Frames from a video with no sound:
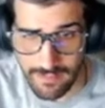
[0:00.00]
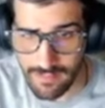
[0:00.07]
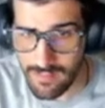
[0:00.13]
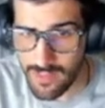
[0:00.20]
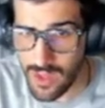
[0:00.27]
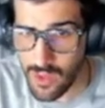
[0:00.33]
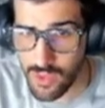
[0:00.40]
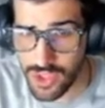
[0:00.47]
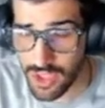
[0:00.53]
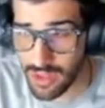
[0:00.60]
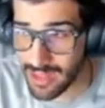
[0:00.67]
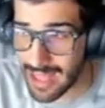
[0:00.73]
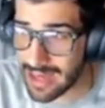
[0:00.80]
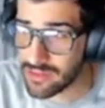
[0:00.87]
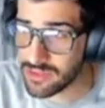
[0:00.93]
which
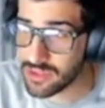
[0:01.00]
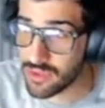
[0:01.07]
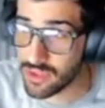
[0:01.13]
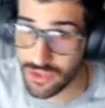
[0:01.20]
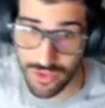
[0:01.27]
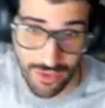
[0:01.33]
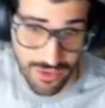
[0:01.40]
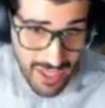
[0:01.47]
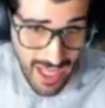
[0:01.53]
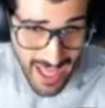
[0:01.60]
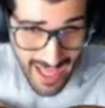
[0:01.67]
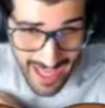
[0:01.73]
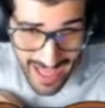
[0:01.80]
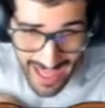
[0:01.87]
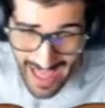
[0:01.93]
allows you to search
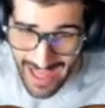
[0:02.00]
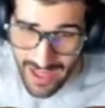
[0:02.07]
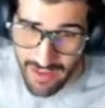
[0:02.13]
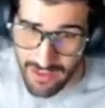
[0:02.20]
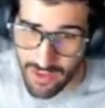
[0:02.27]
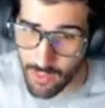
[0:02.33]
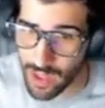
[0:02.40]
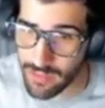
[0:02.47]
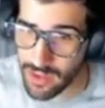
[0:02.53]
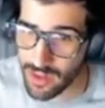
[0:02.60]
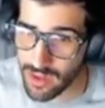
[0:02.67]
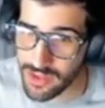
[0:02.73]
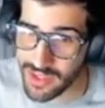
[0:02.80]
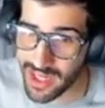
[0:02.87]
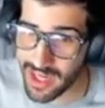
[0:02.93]
any of your Whitebeard
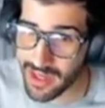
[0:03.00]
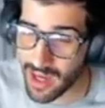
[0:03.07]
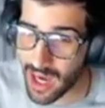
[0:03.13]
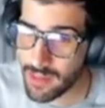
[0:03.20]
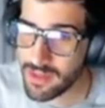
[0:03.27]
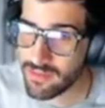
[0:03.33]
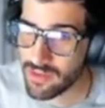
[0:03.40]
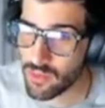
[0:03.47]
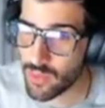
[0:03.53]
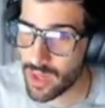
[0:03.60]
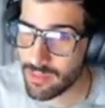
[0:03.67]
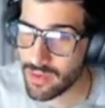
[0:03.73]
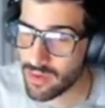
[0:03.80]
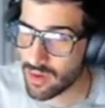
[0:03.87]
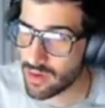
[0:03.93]
cards. You get a Nami for the
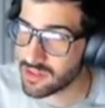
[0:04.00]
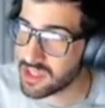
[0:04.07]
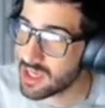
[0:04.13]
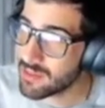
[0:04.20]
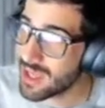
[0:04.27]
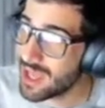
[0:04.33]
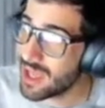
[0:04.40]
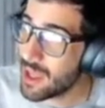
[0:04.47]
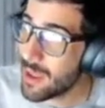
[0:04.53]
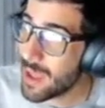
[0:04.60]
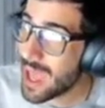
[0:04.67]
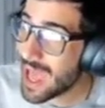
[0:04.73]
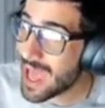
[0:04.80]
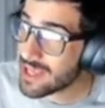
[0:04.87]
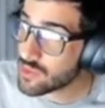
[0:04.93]
Whitebeard archetype,
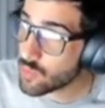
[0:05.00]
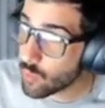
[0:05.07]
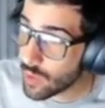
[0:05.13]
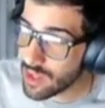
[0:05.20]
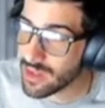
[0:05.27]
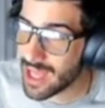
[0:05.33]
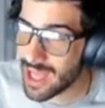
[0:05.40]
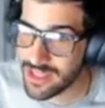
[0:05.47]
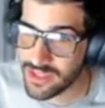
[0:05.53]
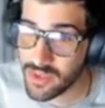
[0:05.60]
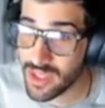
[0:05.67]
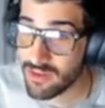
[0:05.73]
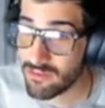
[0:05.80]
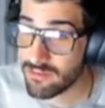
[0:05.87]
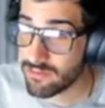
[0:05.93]
as well as you get
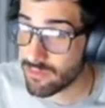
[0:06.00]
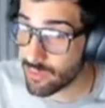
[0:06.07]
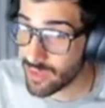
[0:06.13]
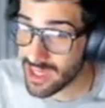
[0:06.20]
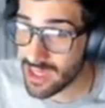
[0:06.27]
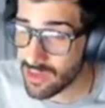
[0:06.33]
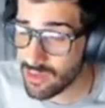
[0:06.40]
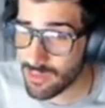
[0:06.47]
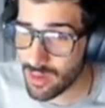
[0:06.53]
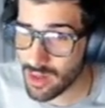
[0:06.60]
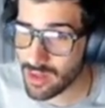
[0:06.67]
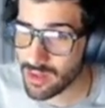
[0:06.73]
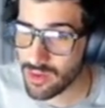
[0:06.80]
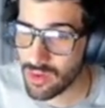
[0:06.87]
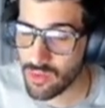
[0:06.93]
a free new
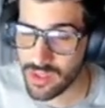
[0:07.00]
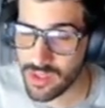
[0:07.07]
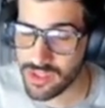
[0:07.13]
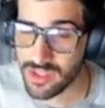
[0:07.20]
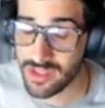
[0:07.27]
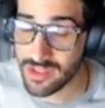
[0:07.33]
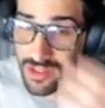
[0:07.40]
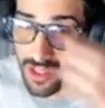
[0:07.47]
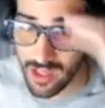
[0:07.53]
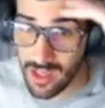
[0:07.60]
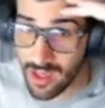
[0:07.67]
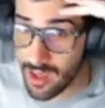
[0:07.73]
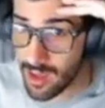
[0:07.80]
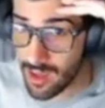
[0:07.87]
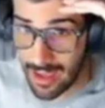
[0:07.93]
Marco, which is
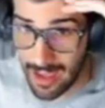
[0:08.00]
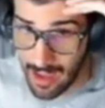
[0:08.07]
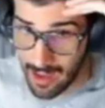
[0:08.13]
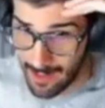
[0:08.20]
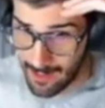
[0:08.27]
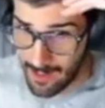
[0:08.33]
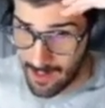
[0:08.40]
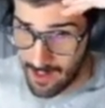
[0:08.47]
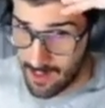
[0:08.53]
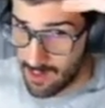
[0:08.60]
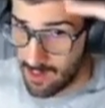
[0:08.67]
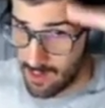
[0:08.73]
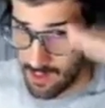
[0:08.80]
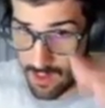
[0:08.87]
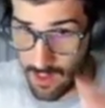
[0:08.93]

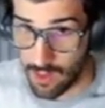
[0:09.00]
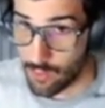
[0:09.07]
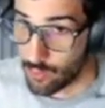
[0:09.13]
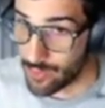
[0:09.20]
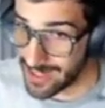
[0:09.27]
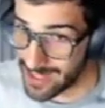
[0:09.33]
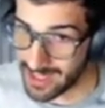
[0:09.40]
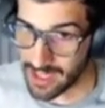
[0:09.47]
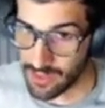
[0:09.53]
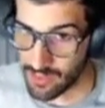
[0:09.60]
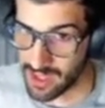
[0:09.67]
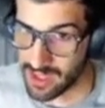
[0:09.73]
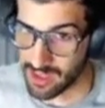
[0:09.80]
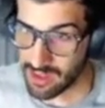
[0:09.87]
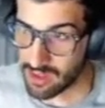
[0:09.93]
a really,
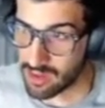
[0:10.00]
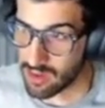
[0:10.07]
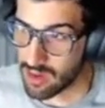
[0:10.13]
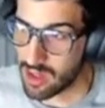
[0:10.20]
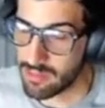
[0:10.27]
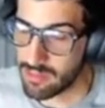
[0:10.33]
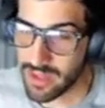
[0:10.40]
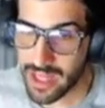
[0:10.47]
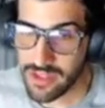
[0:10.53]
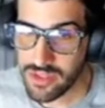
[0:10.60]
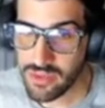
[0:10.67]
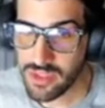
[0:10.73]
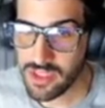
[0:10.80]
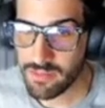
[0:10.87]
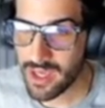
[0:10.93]
really good card. But I do
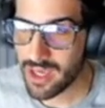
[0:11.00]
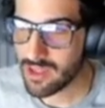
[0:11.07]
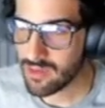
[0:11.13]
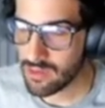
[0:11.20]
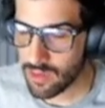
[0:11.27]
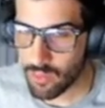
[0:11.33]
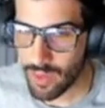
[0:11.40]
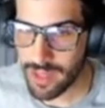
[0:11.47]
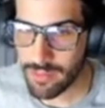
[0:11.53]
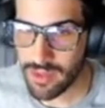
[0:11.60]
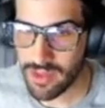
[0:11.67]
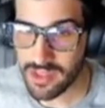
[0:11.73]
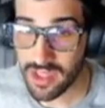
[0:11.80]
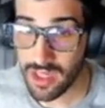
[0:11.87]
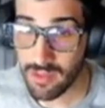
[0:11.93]
expect the Whitebeard is
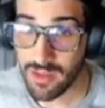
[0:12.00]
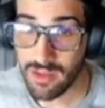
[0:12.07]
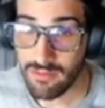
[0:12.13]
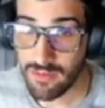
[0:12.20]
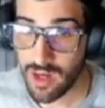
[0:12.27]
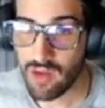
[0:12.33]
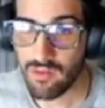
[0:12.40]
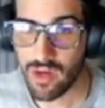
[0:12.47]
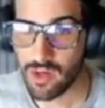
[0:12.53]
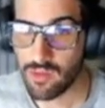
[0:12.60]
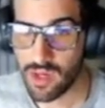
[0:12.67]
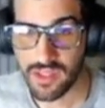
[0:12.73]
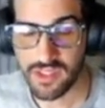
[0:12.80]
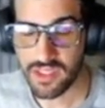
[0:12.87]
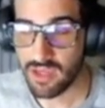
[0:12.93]
going to be very, very
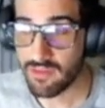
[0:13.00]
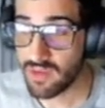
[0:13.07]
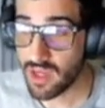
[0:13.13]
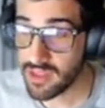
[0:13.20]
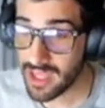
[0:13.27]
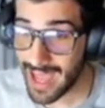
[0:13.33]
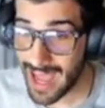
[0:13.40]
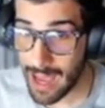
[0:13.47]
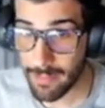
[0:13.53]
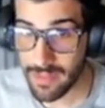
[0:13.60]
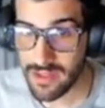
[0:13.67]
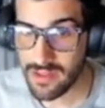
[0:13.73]
crazy. If nothing happens